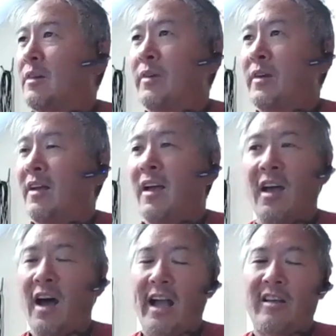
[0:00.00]
I mean,
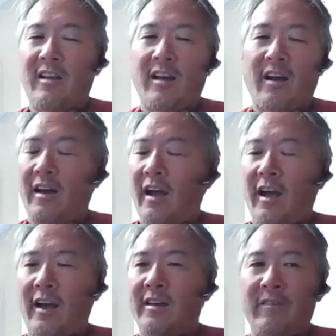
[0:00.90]
I
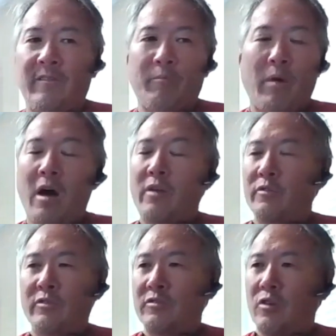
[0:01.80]
didn't even
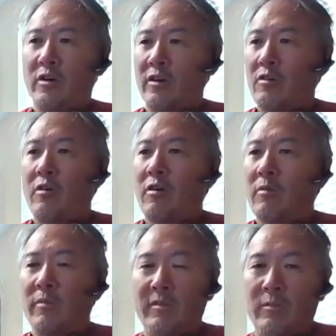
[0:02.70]
bother trying to
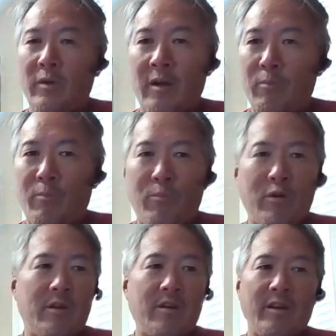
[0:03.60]
call, but when I
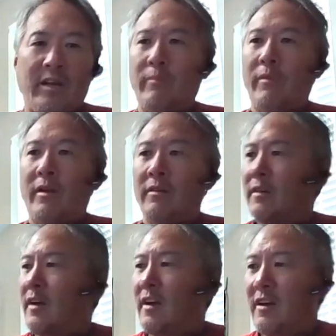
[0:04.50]
put in an
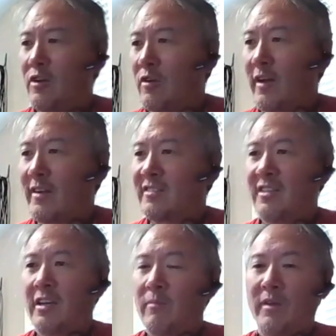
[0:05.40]
email, they're like
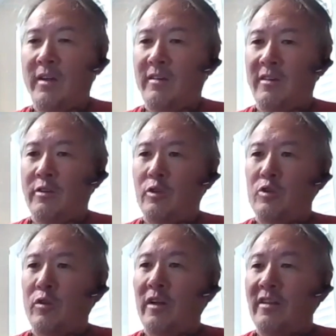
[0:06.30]
sending me, "Did you
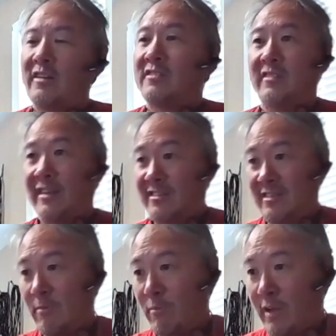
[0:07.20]
try this?" And they
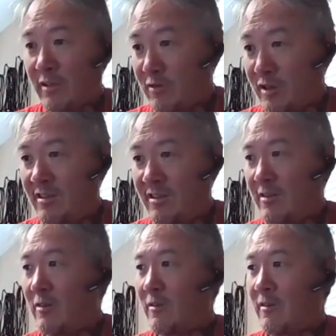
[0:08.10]
sent me
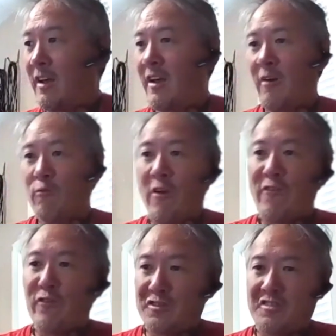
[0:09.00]
their
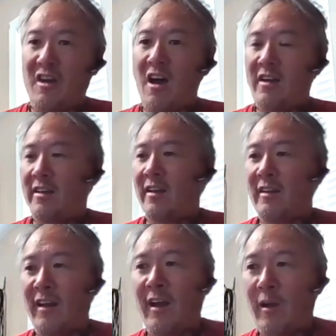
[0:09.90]
reference doc, and
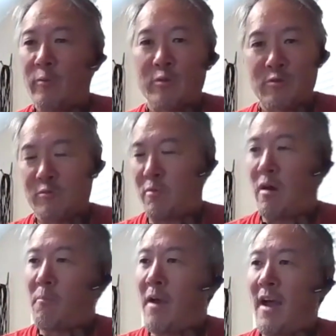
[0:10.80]
I would
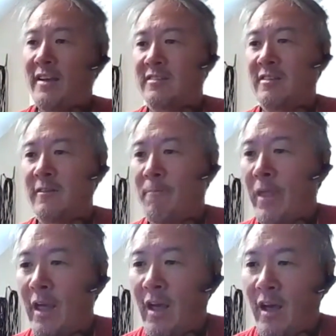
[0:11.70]
respond back and said,
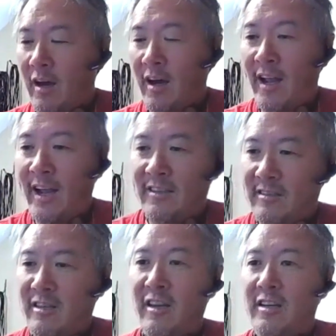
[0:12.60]
"I hate to
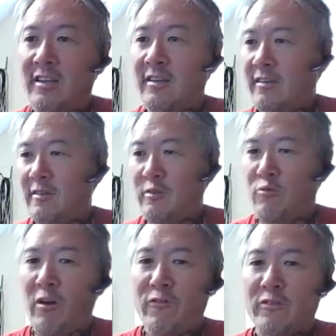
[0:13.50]
tell you, this
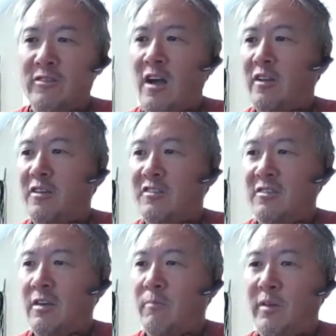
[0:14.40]
reference doc you
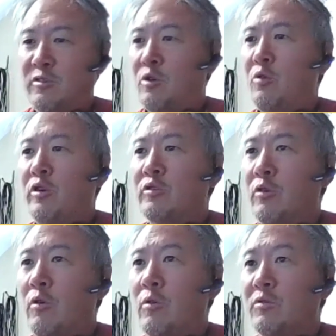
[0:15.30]
sent me is 2 years
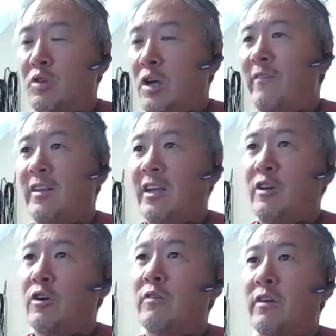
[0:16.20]
old. Do you have anything
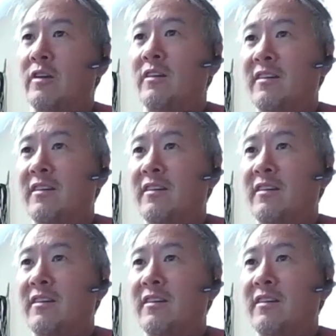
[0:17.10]
current?"